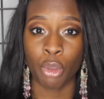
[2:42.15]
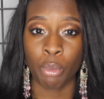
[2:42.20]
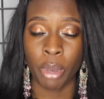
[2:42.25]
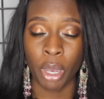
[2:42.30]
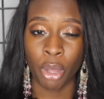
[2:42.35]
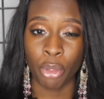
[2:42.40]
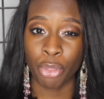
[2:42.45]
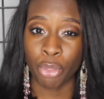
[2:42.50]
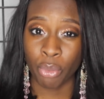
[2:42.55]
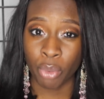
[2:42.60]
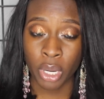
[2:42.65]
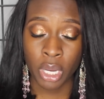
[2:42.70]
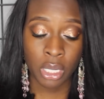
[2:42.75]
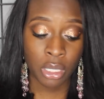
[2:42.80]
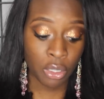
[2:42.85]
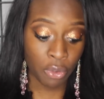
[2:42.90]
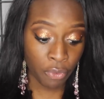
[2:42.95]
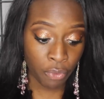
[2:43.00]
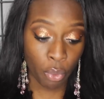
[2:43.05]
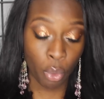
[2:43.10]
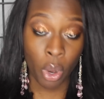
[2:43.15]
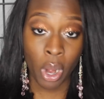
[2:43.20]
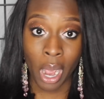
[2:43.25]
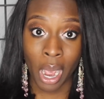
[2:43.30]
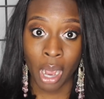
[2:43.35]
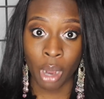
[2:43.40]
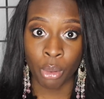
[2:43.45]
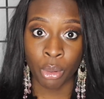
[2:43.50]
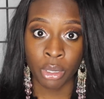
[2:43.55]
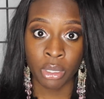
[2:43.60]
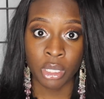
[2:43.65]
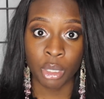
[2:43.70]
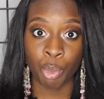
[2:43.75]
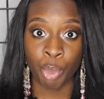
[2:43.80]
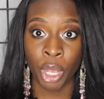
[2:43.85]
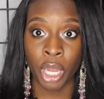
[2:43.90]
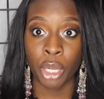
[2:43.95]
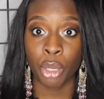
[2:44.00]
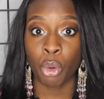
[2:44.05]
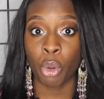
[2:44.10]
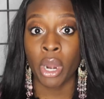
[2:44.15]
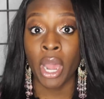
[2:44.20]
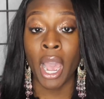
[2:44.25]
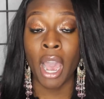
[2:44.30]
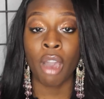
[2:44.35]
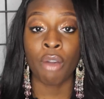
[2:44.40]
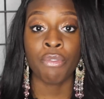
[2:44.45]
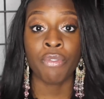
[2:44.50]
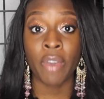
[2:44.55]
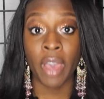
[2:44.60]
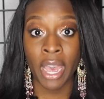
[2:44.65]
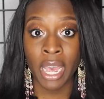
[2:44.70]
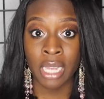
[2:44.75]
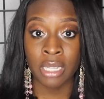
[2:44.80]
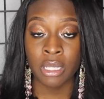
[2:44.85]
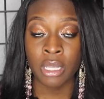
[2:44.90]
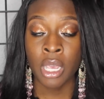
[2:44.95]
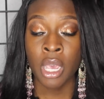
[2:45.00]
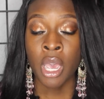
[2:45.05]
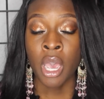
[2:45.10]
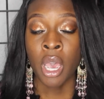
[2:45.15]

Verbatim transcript: you about three to four hours depending on how fast